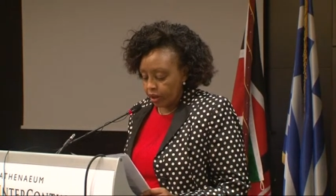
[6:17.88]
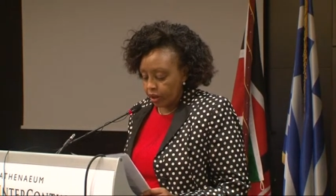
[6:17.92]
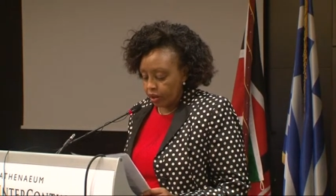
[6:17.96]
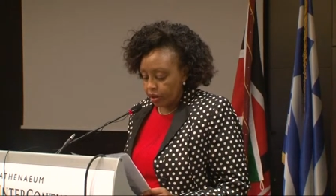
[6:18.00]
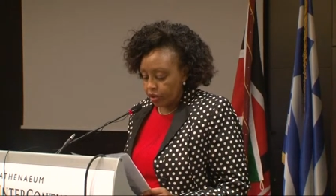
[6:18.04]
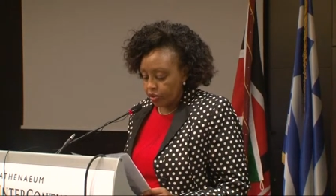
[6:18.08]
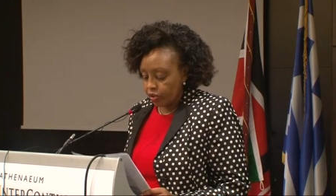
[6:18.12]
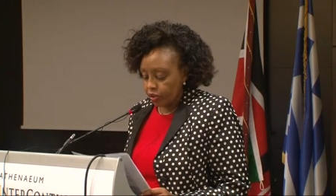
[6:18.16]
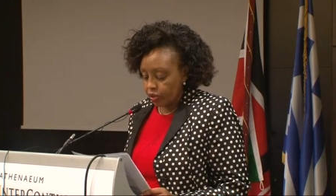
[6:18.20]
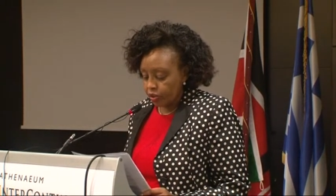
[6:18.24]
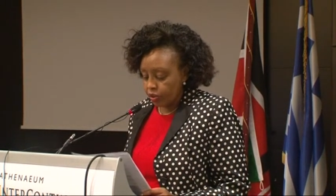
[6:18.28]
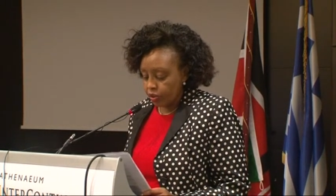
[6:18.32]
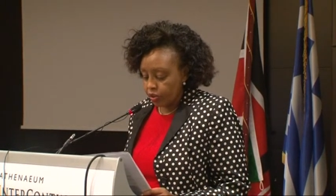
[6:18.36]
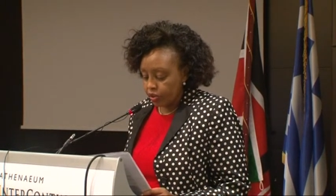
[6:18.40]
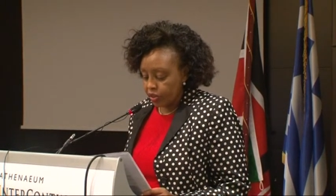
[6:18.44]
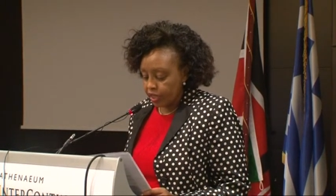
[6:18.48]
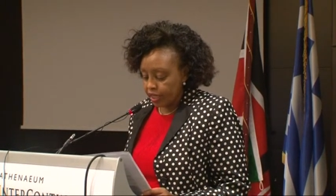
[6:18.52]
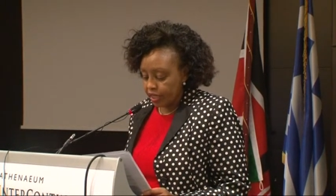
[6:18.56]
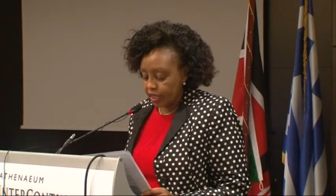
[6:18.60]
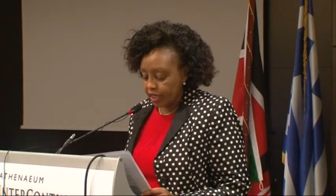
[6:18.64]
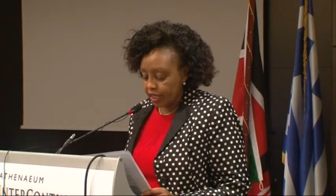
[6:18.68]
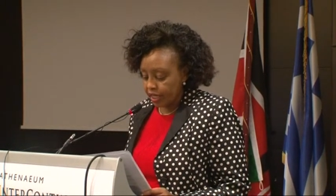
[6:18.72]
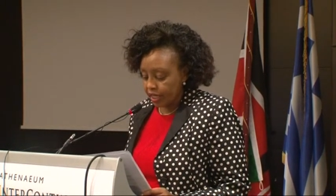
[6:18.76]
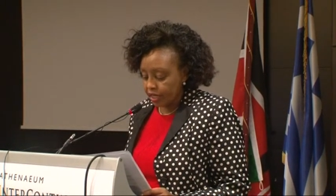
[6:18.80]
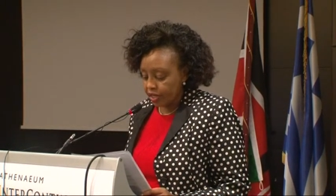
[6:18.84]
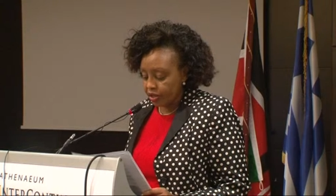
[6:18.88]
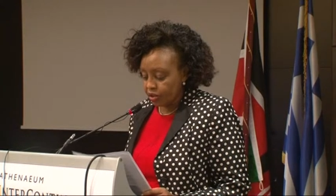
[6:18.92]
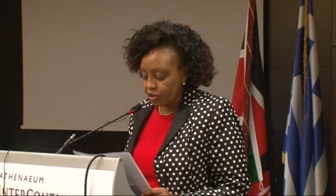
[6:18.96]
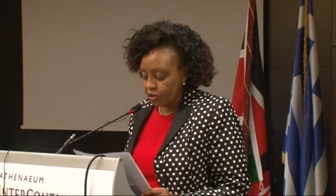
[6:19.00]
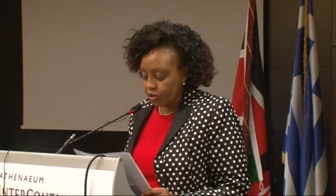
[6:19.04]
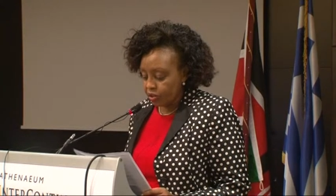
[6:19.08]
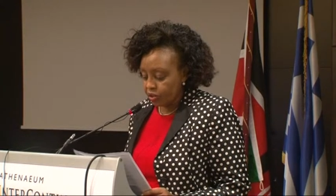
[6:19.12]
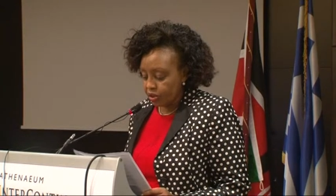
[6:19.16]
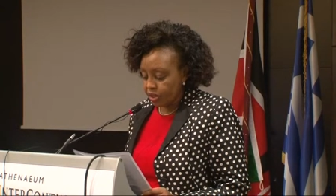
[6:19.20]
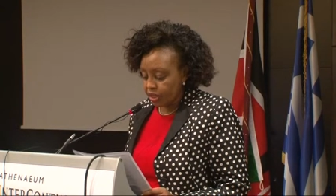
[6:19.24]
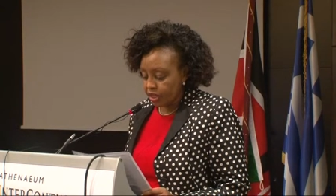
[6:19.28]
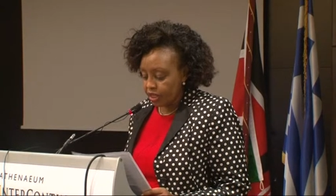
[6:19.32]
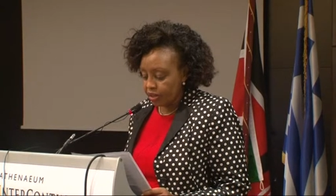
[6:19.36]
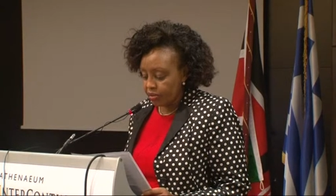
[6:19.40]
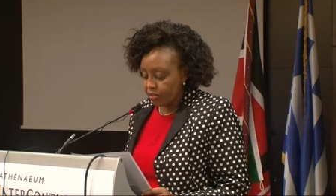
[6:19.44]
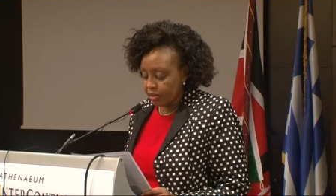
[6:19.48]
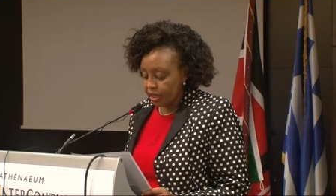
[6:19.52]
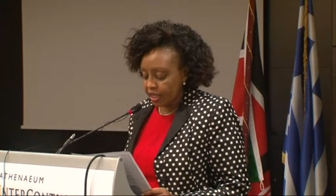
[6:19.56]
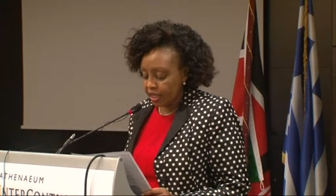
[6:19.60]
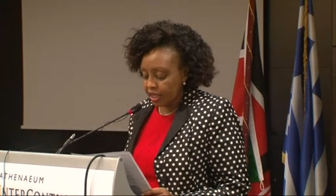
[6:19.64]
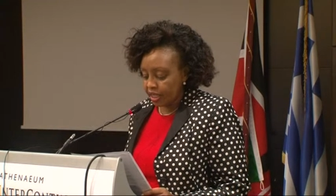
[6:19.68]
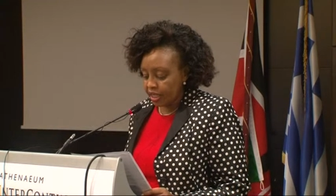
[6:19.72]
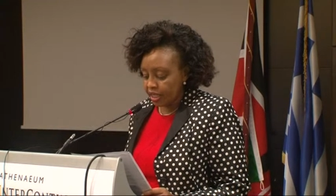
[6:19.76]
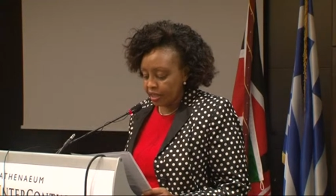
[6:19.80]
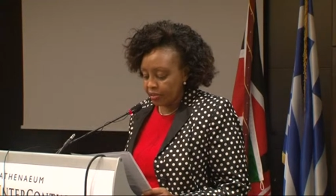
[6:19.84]
Although the technical team
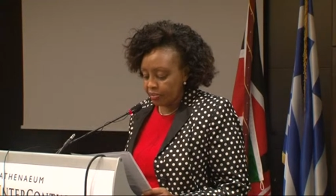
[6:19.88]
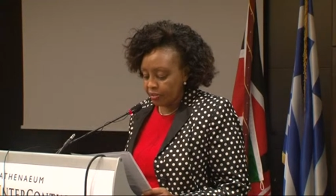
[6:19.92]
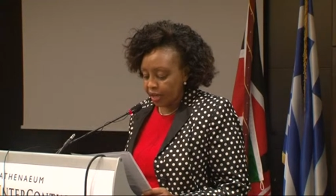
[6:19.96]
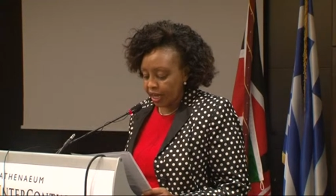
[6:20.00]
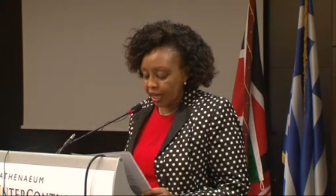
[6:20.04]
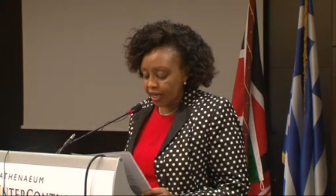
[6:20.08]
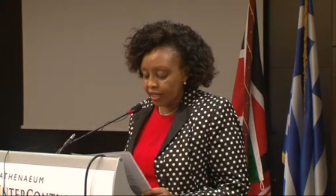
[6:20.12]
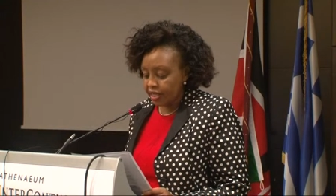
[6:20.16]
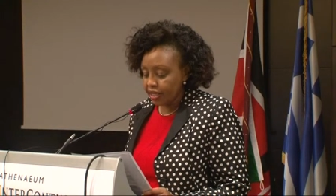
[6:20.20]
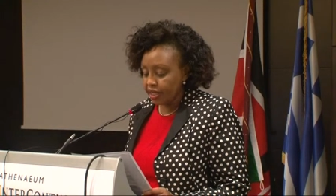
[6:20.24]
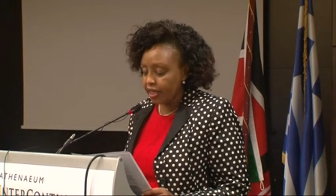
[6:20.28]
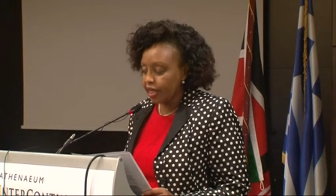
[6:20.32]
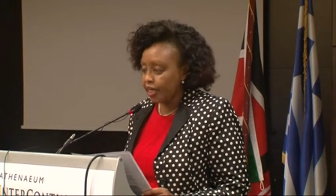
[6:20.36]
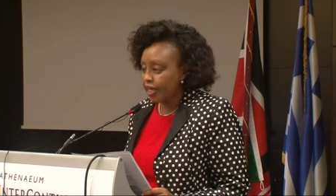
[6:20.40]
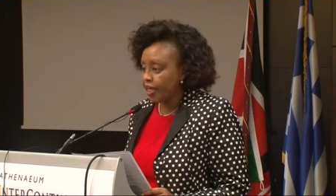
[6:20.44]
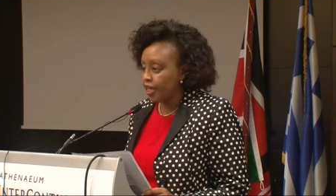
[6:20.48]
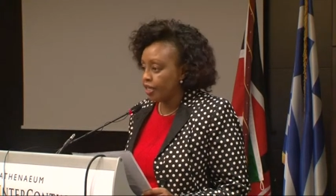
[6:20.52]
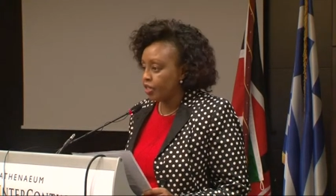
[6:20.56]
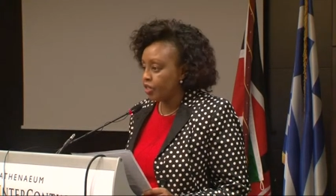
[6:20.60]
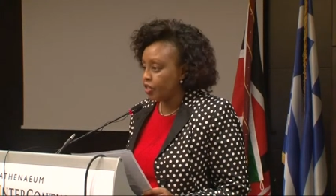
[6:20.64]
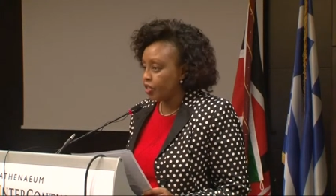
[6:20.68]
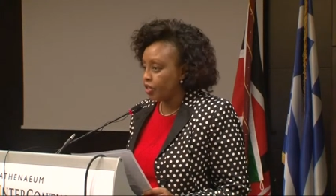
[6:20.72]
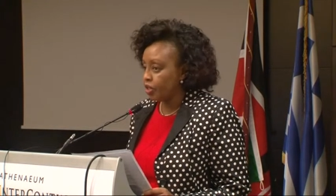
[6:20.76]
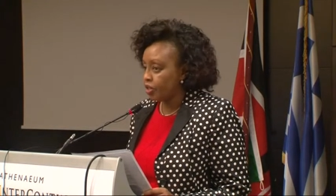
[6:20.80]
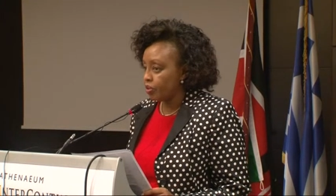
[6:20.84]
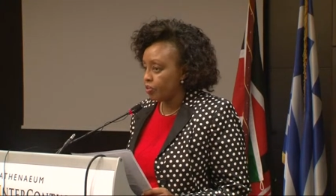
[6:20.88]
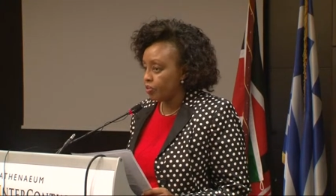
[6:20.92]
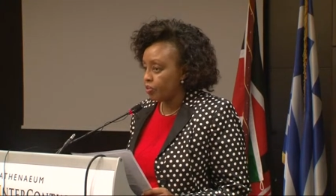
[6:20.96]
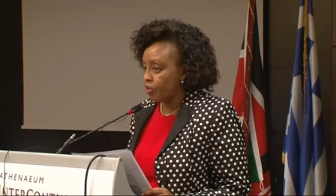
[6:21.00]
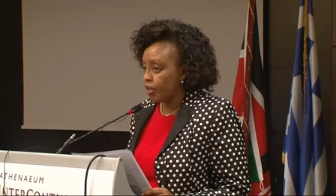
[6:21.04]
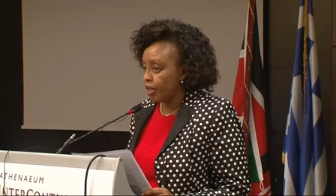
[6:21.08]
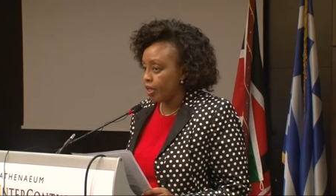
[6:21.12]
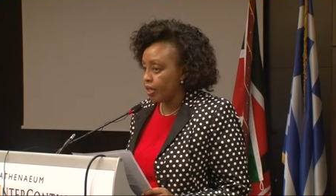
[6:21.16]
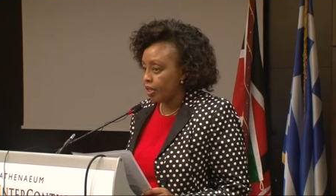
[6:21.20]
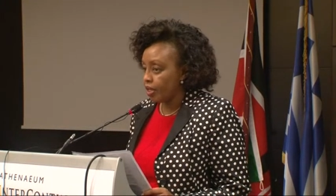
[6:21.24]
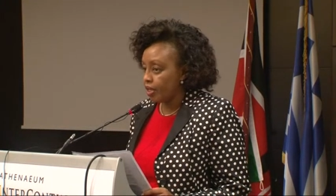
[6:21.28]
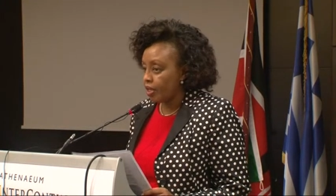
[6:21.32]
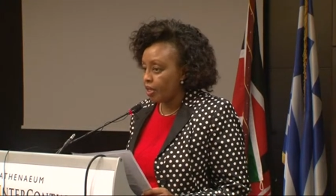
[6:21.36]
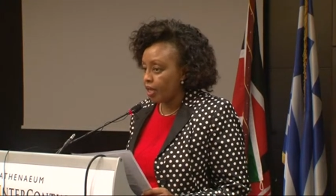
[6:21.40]
in my delegation will